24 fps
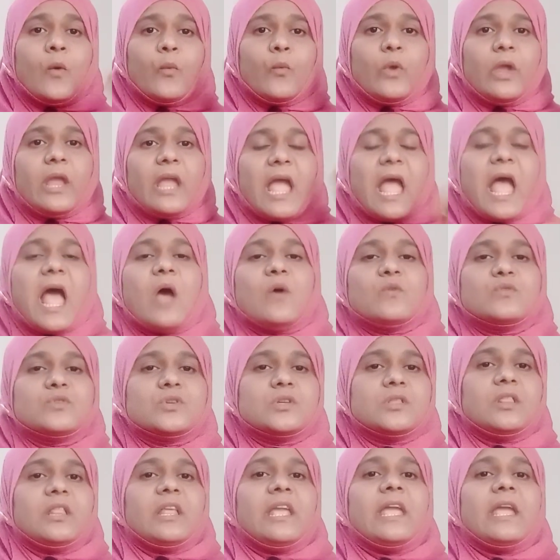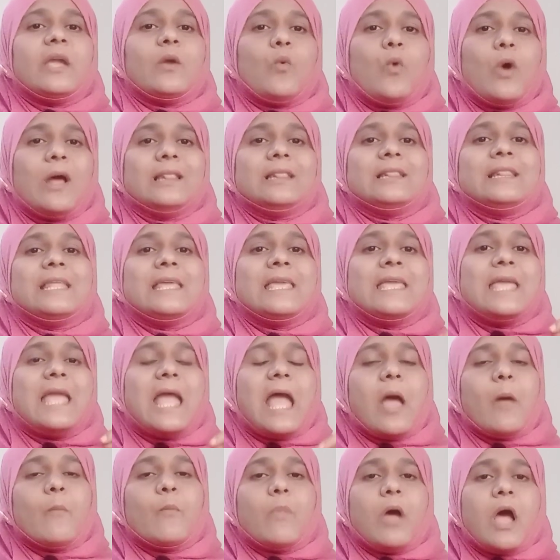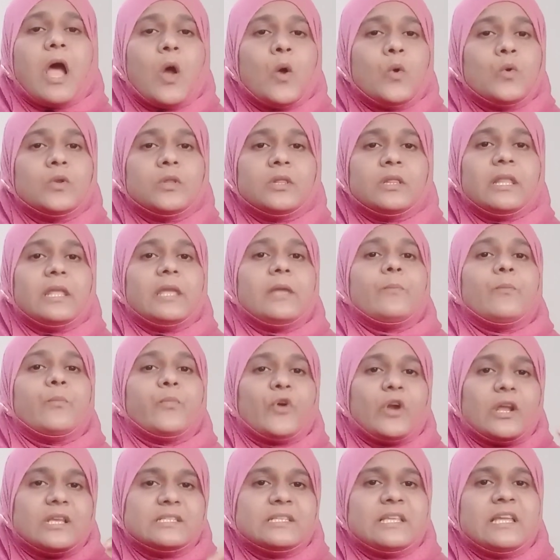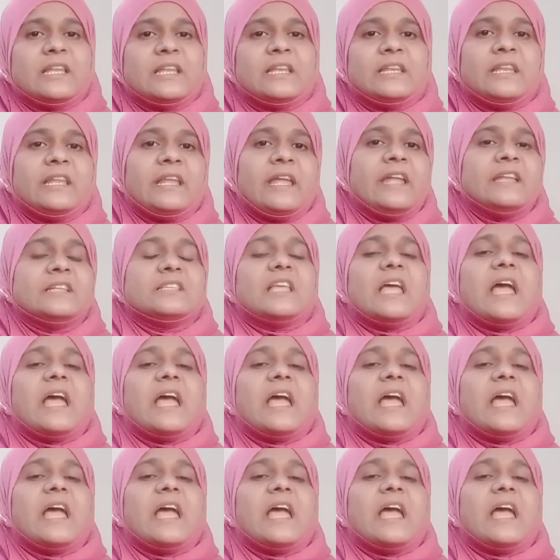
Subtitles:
We have to think only about the present tense,